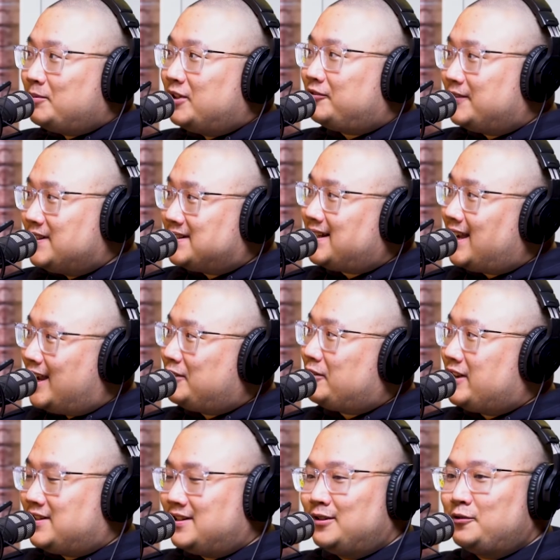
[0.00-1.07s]
So I'm the first guy
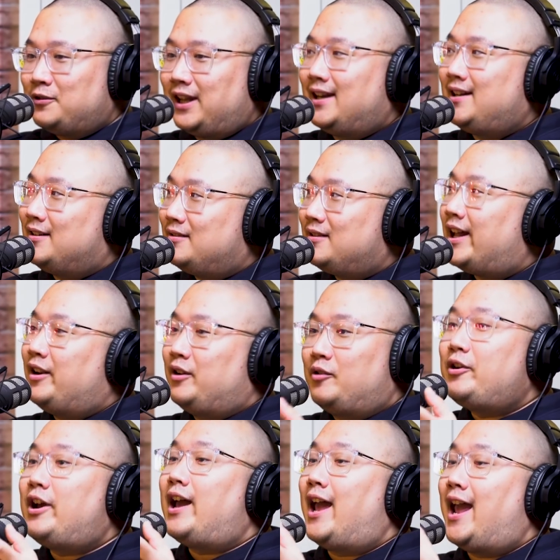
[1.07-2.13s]
to actually look at it like
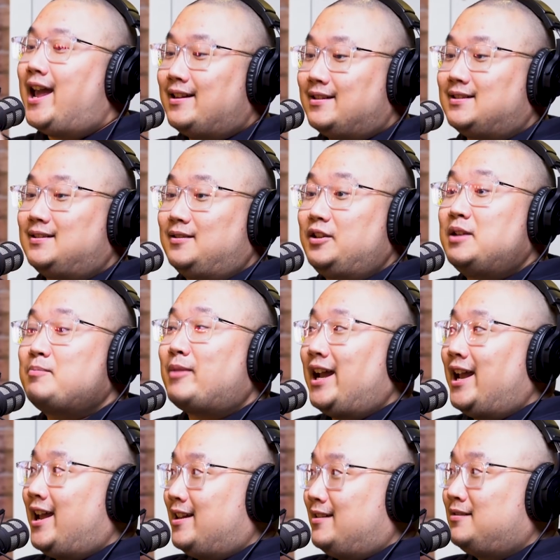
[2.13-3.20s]
hands in
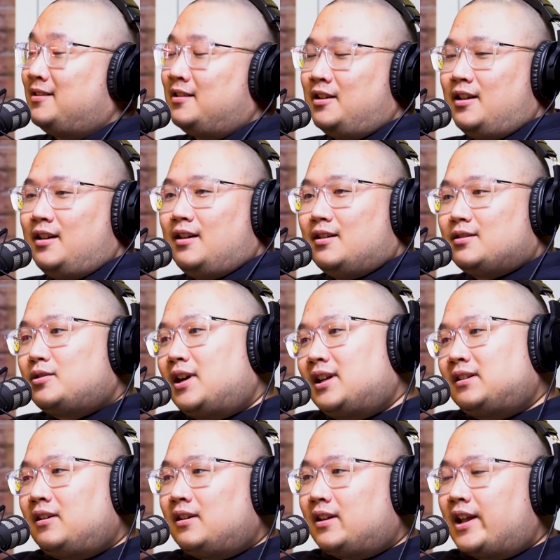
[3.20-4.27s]
my hand. So
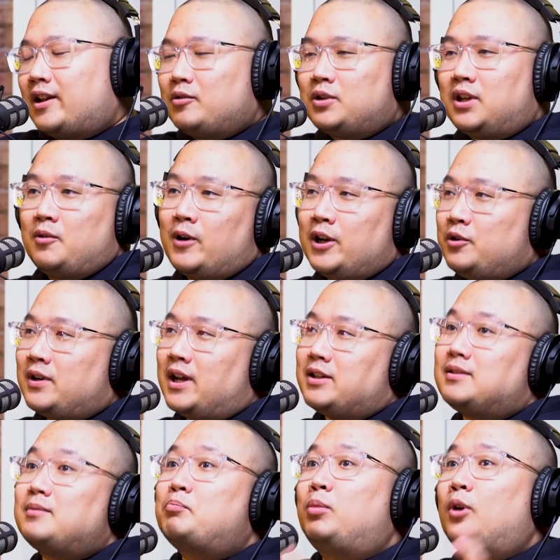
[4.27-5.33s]
I thought like, okay, why don't
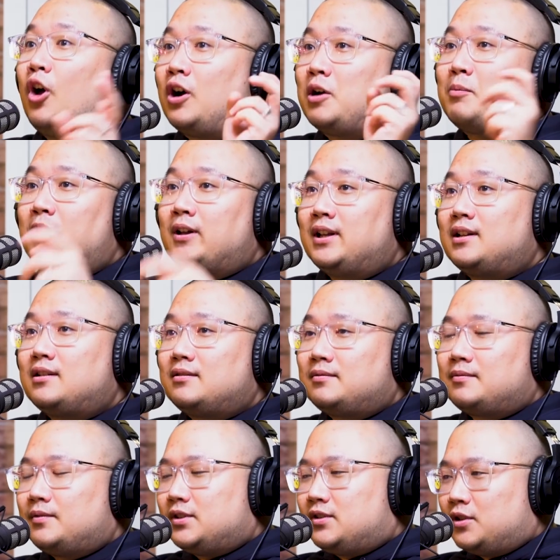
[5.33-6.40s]
I blog about it?
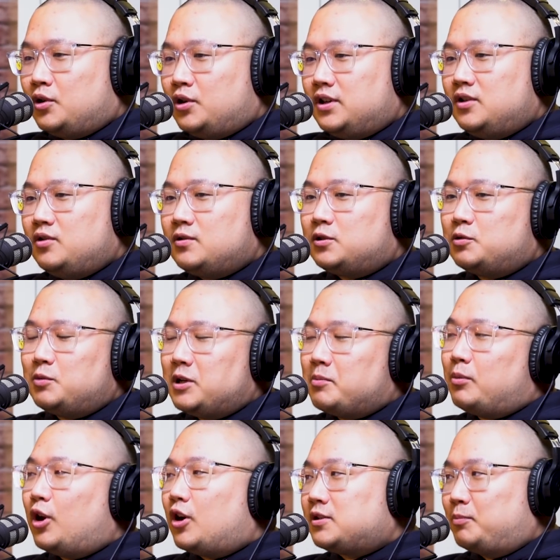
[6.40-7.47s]
So it used to be
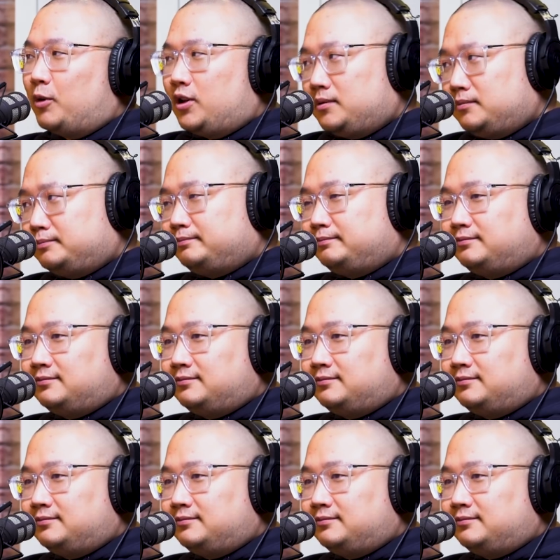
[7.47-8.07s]
a blog spot.